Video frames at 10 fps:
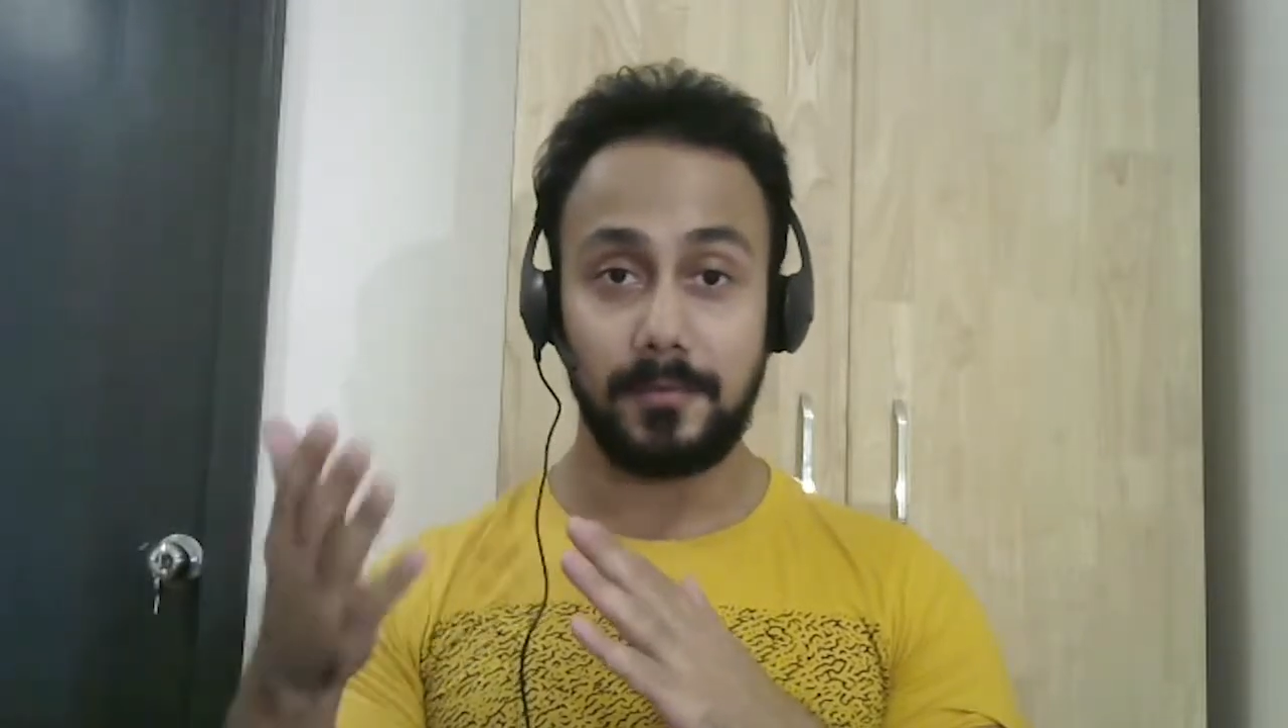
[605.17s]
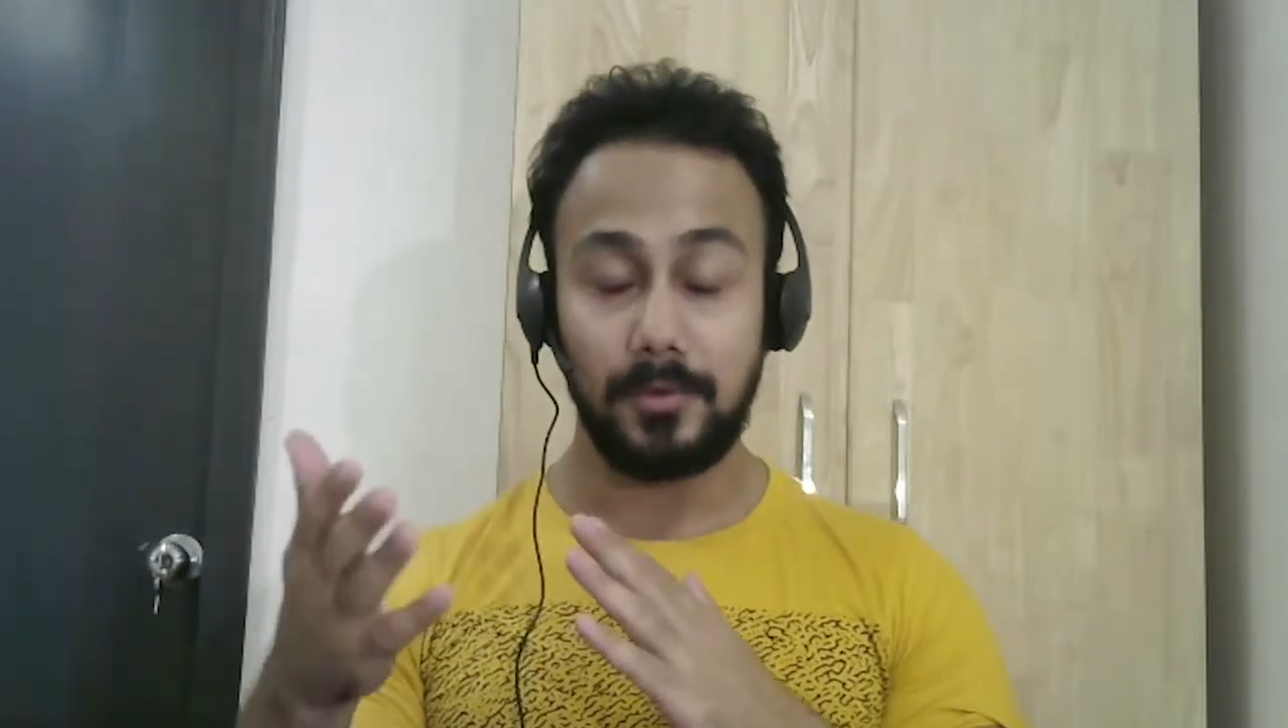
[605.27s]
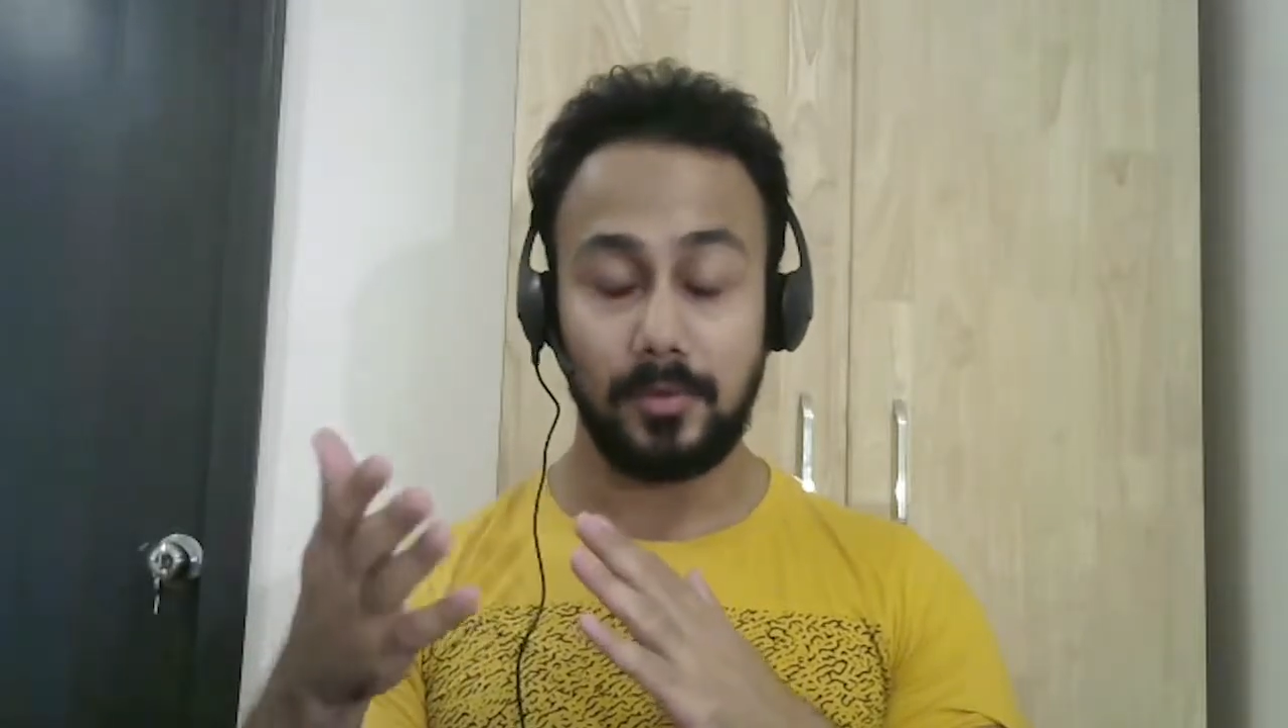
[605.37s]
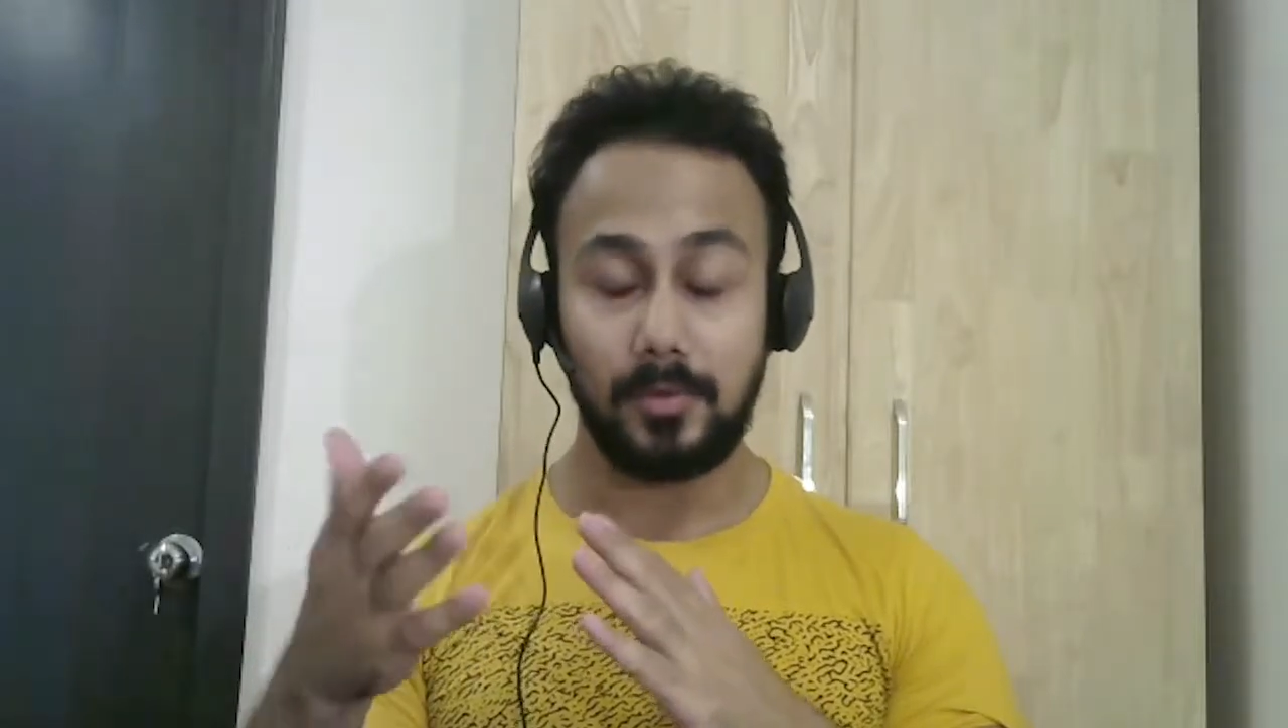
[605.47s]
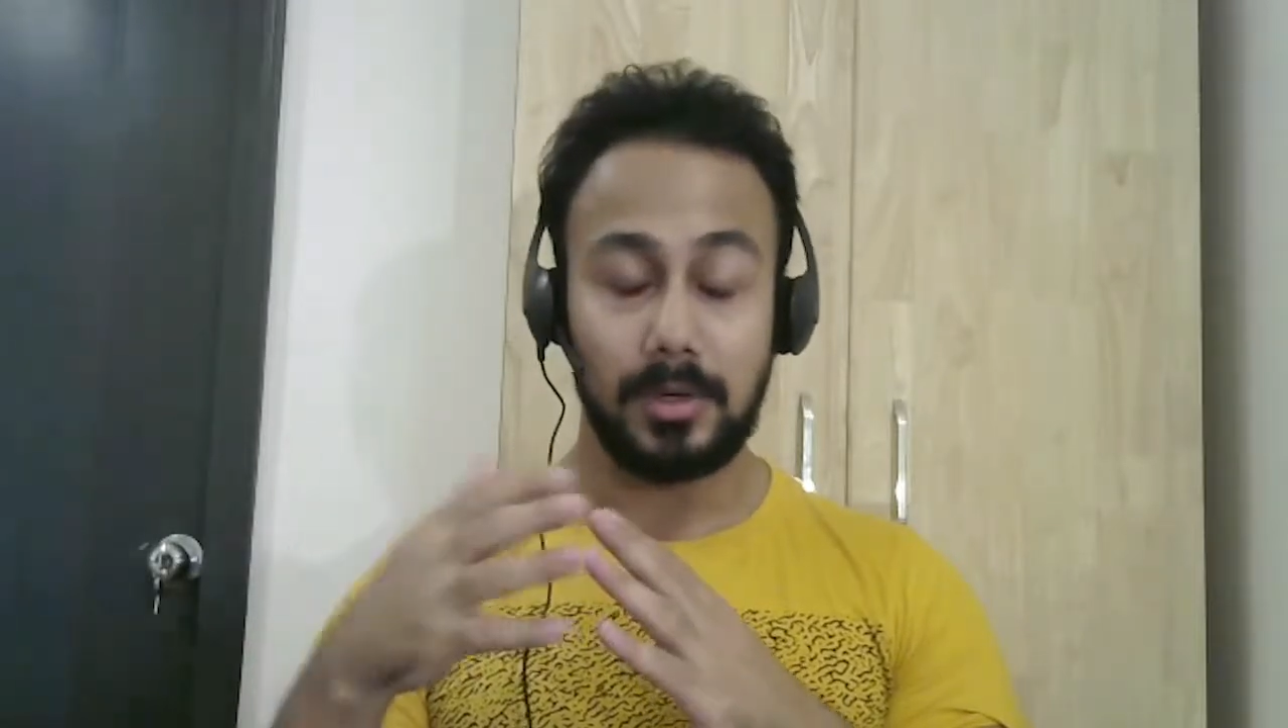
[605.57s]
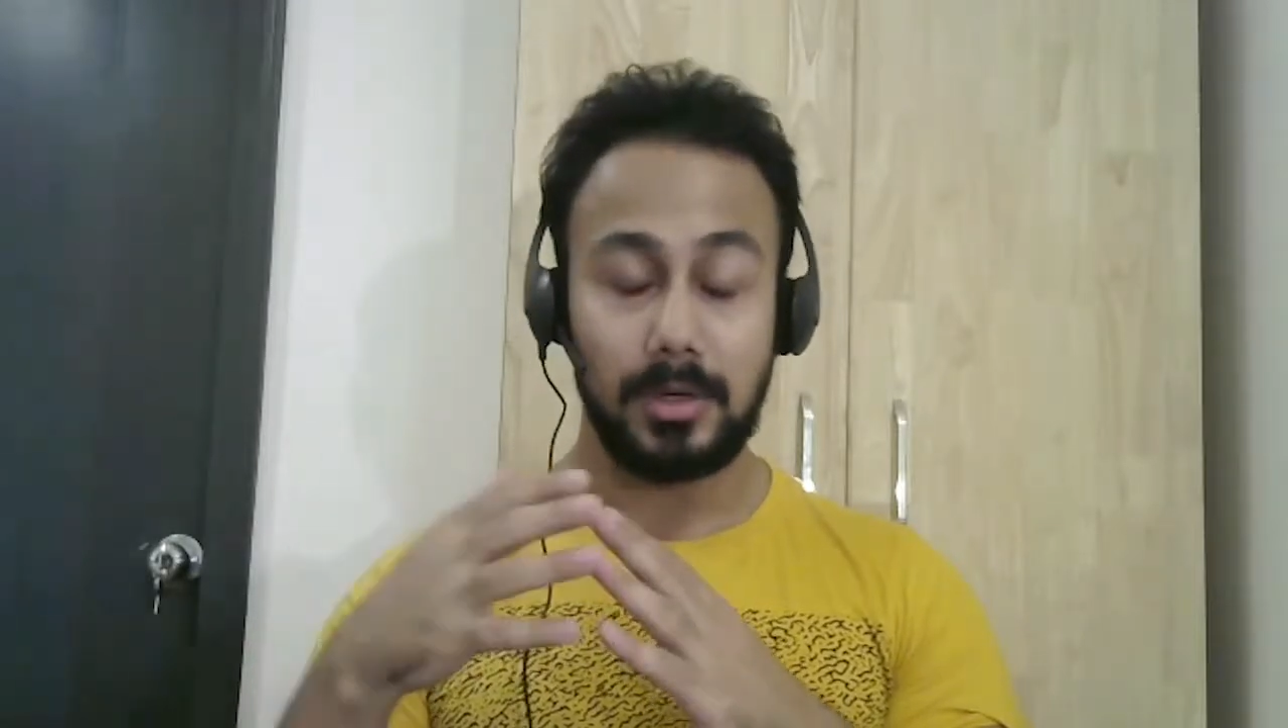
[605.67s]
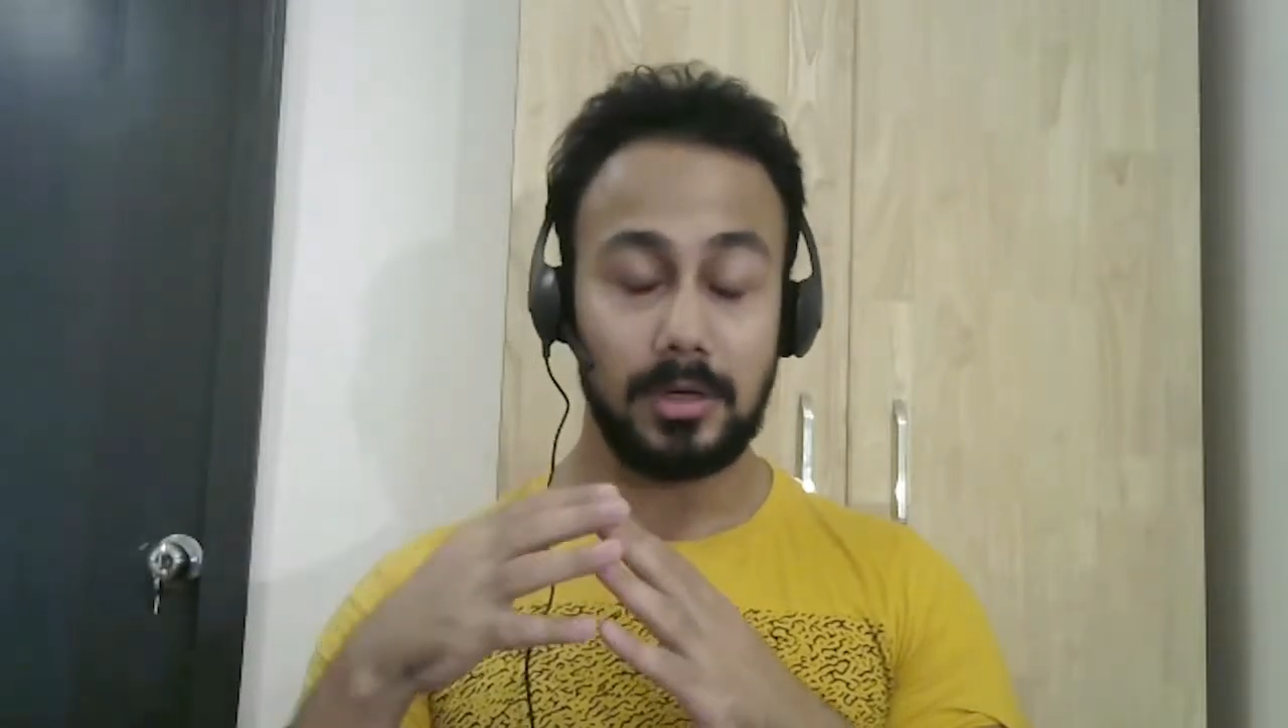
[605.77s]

you